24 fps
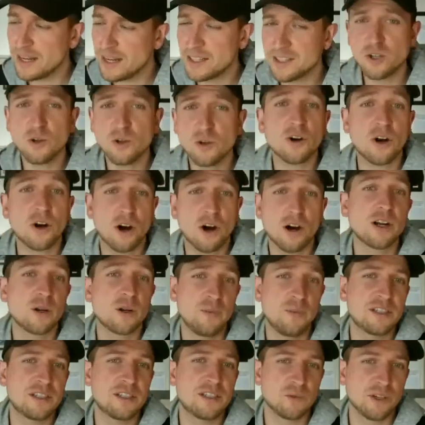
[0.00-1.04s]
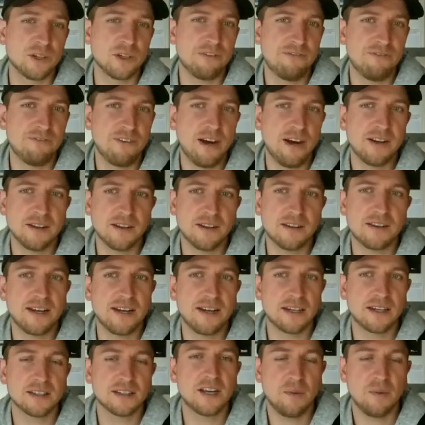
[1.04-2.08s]
And so there are going to be some really fun
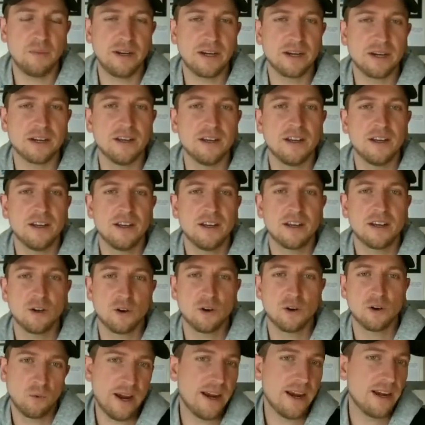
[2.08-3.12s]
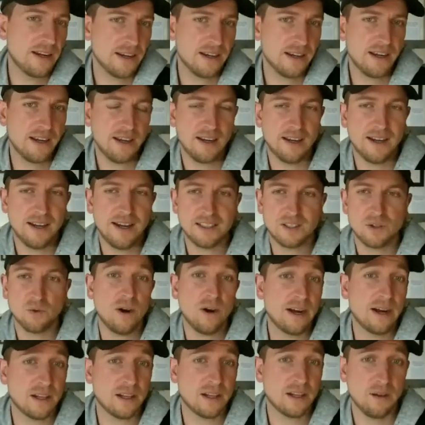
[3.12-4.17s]
things coming your way as a
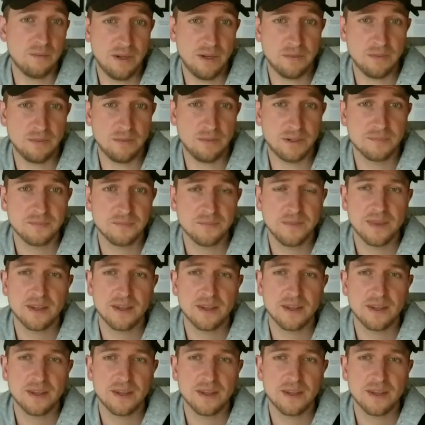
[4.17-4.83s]
wine club member.